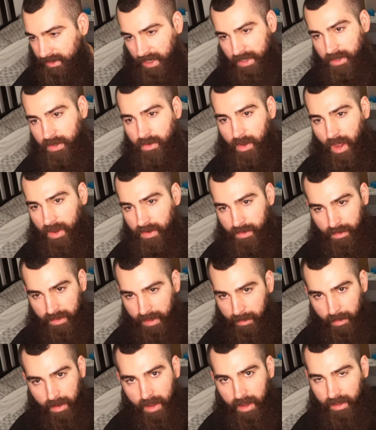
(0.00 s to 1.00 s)
knew I knew what they
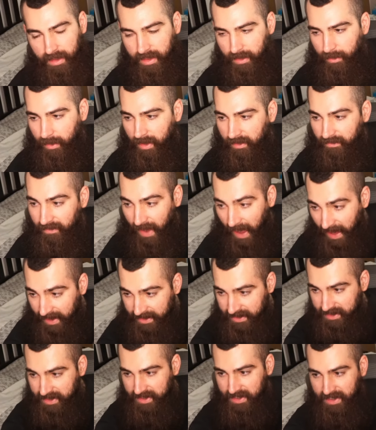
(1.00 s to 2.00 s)
were. They were
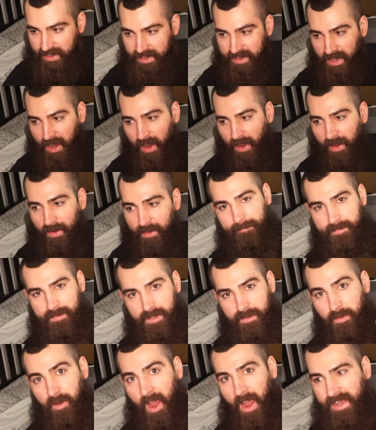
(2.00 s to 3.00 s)
vans. So,
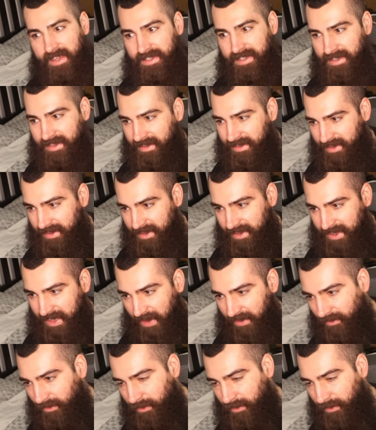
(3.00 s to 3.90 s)
surprise. Can